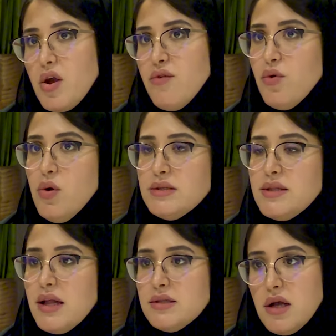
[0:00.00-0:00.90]
of course,
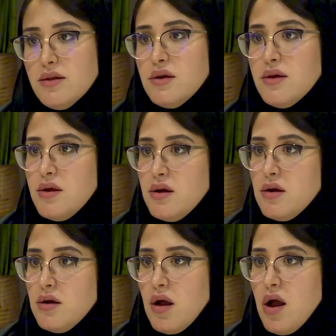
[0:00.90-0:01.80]
that's under
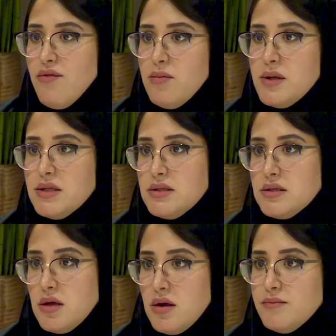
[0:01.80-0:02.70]
the
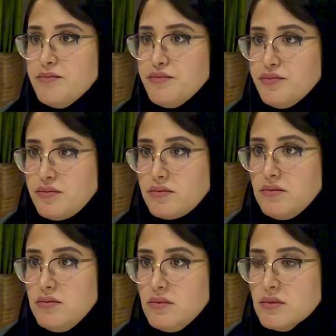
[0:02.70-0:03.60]
government's
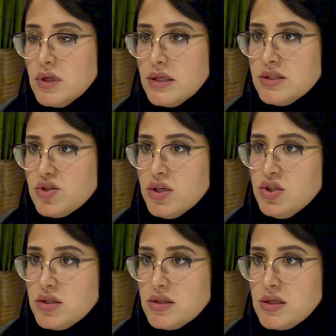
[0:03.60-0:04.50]

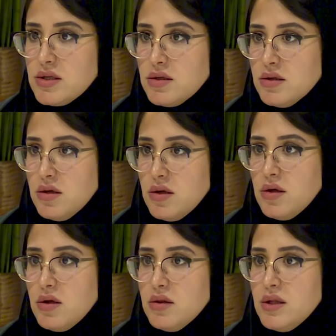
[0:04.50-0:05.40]
instructions and
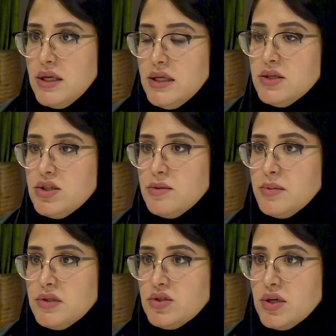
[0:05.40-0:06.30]
the
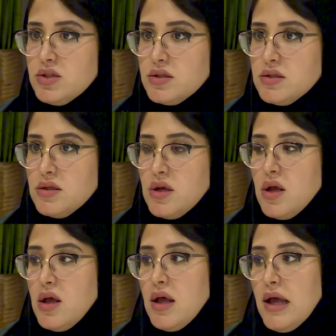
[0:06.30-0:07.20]
leadership instructions.
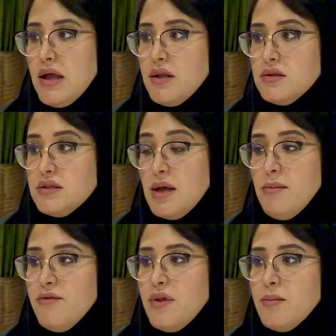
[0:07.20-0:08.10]
And some
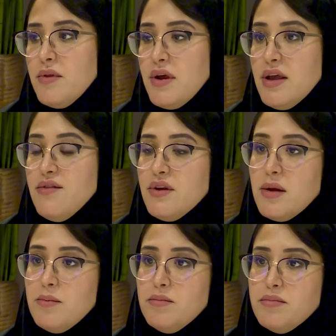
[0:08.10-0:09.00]
of them, they even
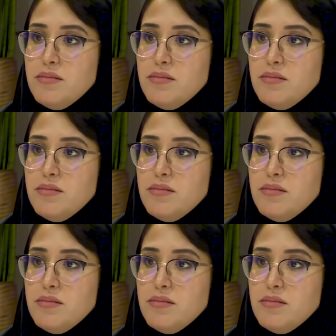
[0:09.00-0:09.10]
got